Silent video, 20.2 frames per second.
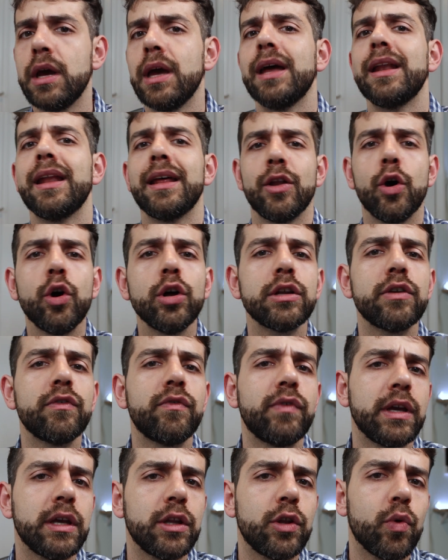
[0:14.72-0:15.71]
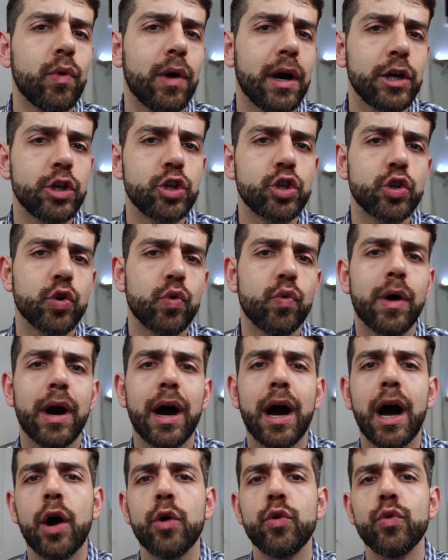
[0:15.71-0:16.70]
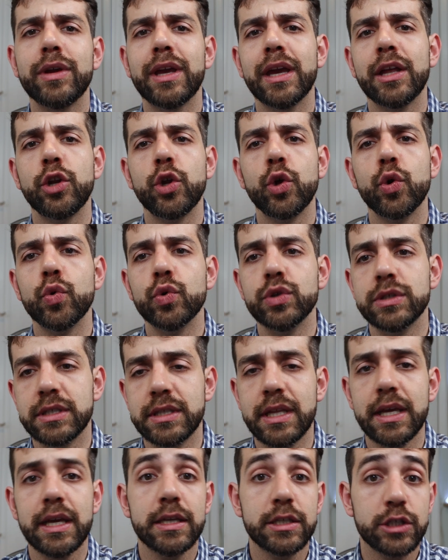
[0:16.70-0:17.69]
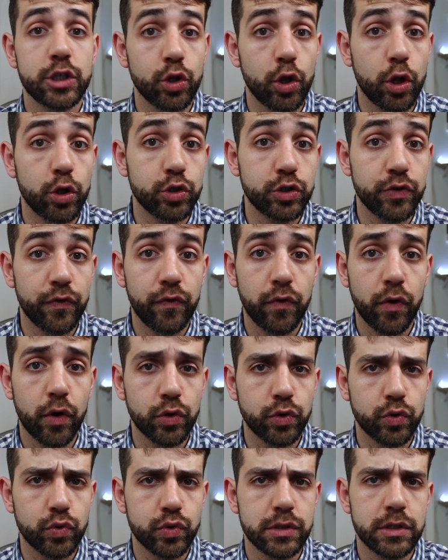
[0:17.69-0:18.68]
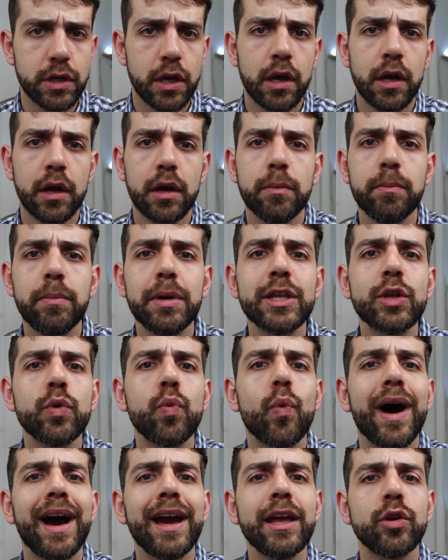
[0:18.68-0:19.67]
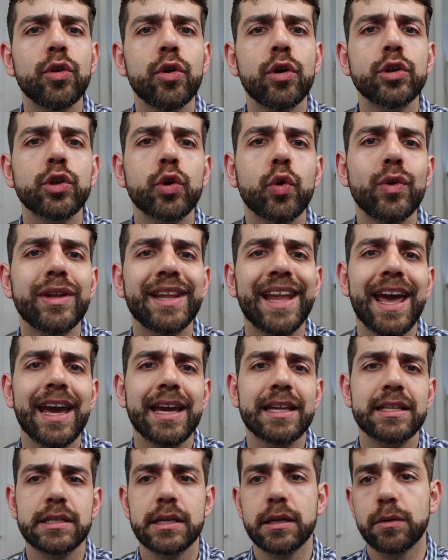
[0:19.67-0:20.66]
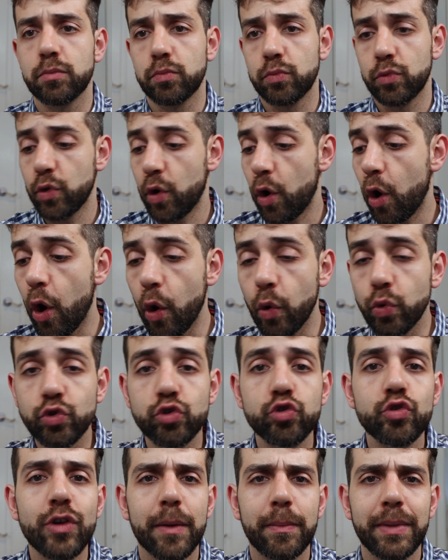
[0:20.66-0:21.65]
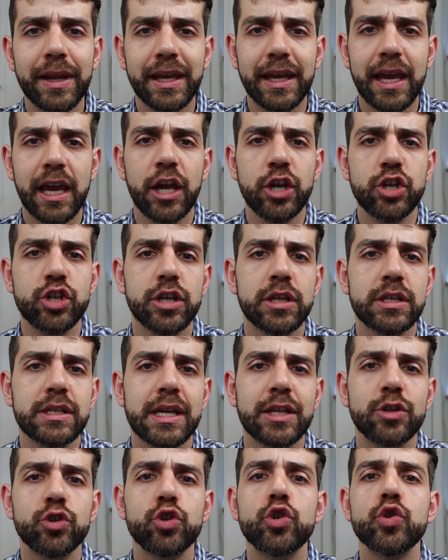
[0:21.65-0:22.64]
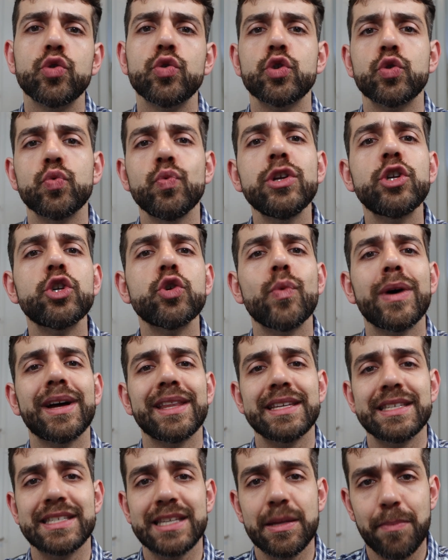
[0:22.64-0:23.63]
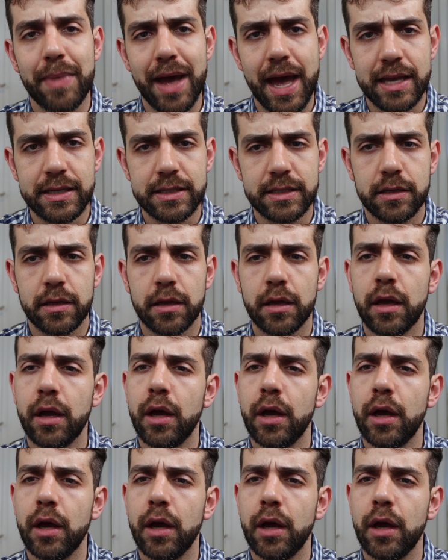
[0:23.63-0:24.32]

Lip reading: and another video I show how you can use the Synology Photos. But why not connect all three applications and choose which one is the best?